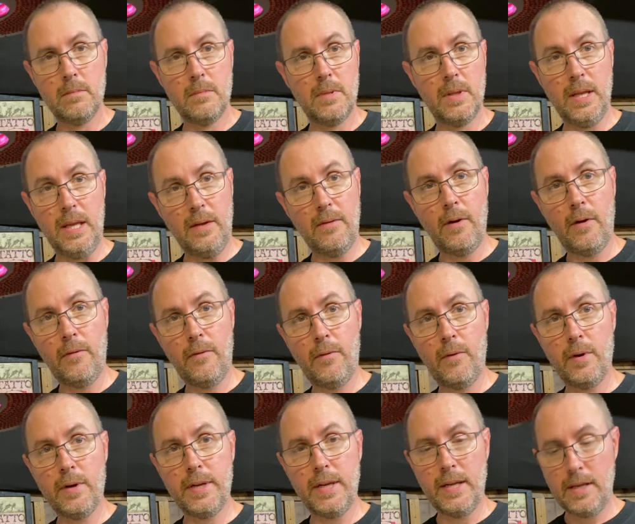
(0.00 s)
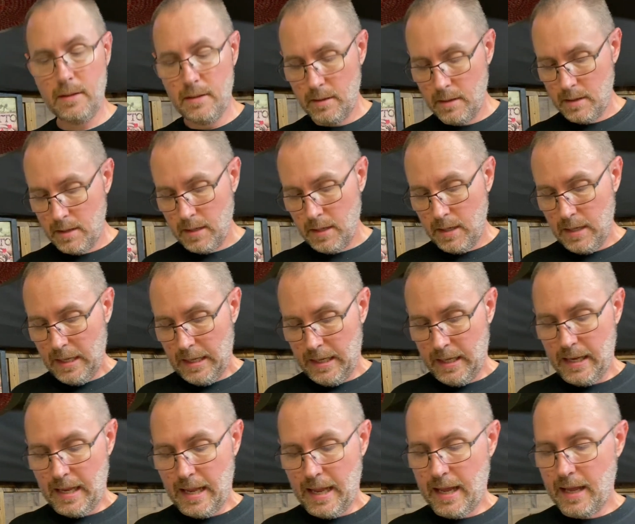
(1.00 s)
the Evo 14,
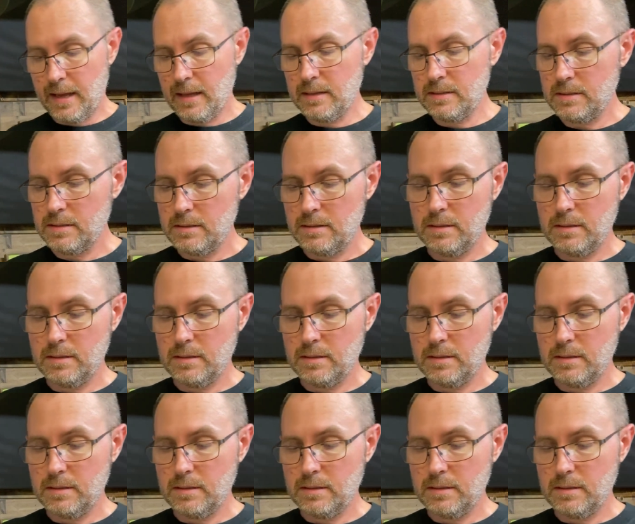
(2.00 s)
it has